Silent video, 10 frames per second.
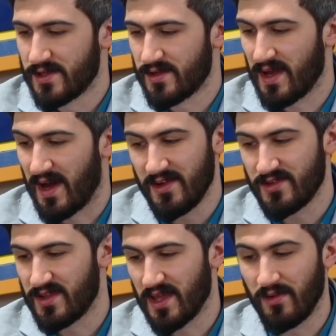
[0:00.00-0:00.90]
So I
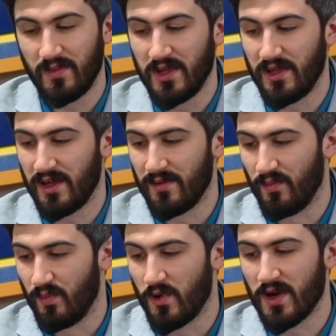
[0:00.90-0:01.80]
actually think that would be
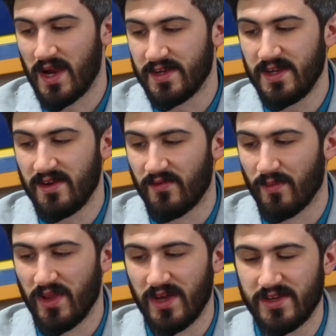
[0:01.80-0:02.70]
a good idea for
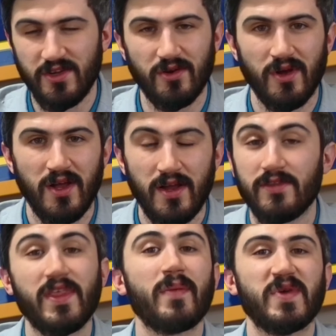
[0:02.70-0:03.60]
Bud Light to do.
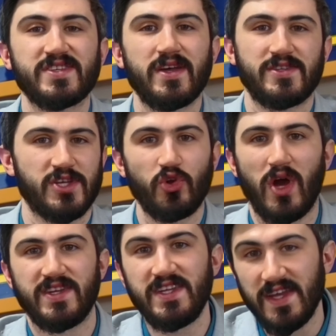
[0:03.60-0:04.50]
That being said, it's a good
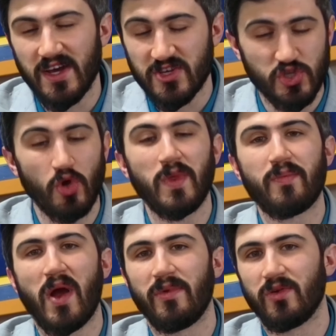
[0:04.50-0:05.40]
idea, so they
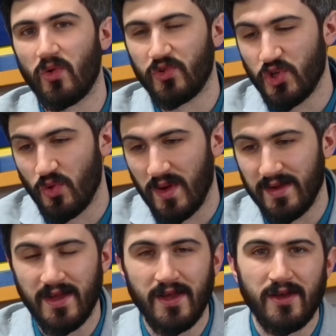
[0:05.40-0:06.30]
probably won't do it.